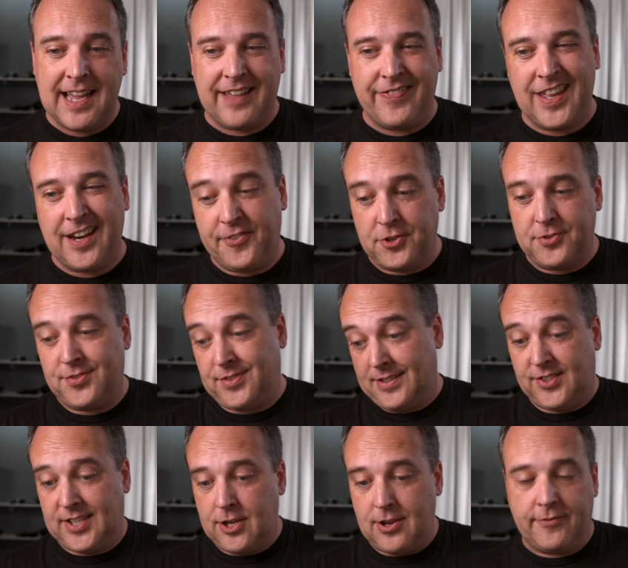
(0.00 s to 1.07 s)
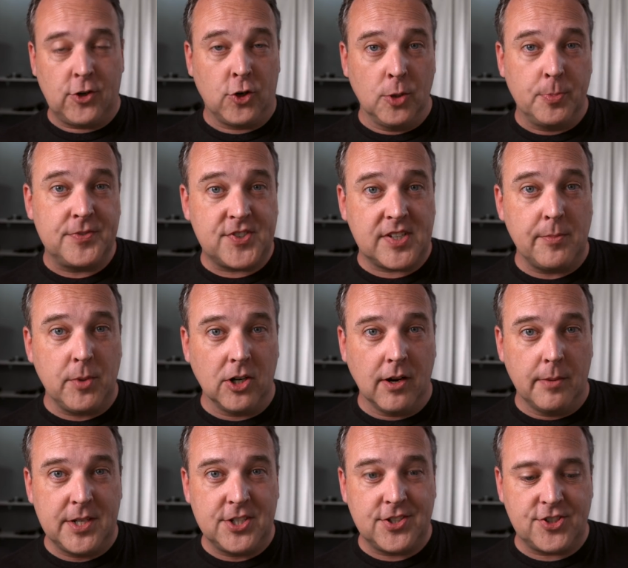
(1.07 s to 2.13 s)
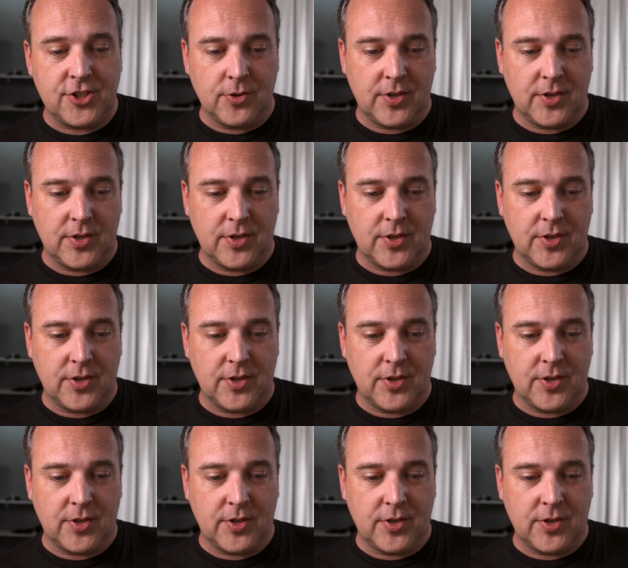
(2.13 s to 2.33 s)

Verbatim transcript: and then if you, let's say you have a group of similar images,